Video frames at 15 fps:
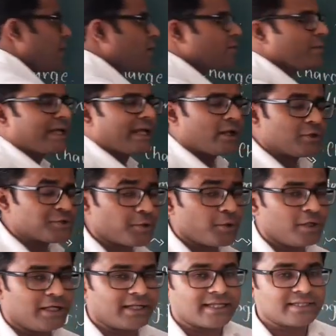or we can also call
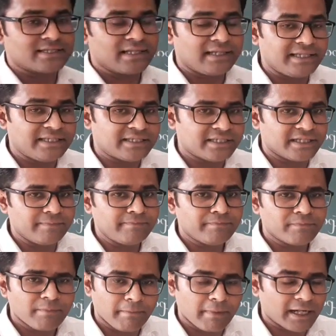it as
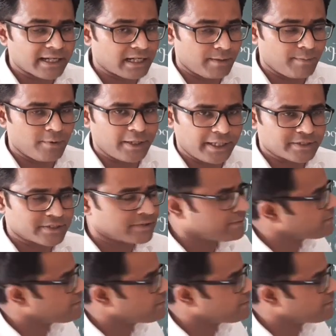lithium bicarbonate,